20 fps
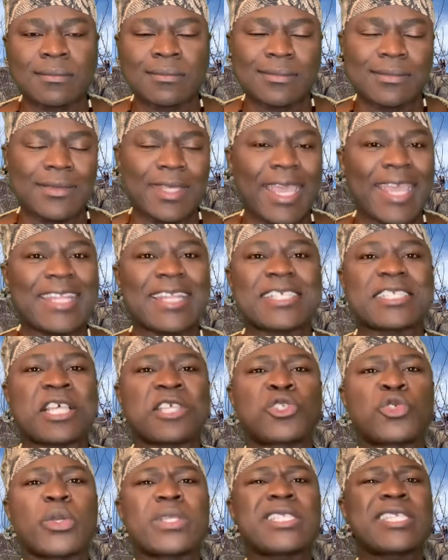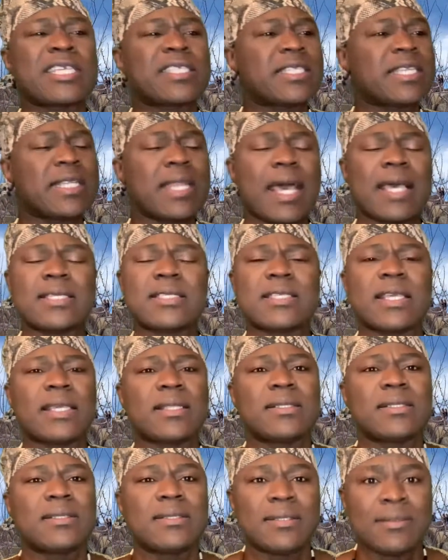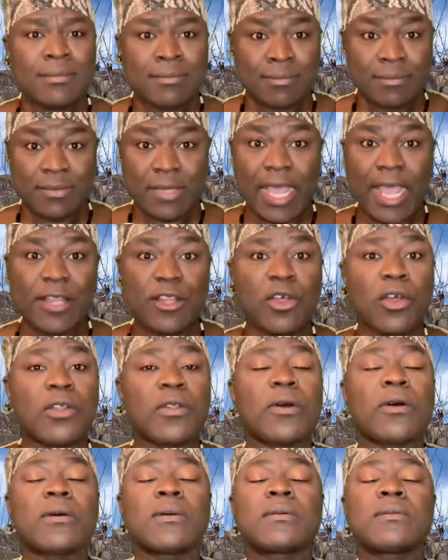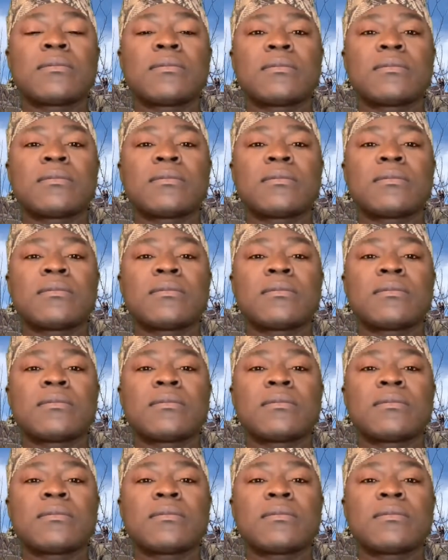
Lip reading: And as a sweet 16, I said, "I don't know."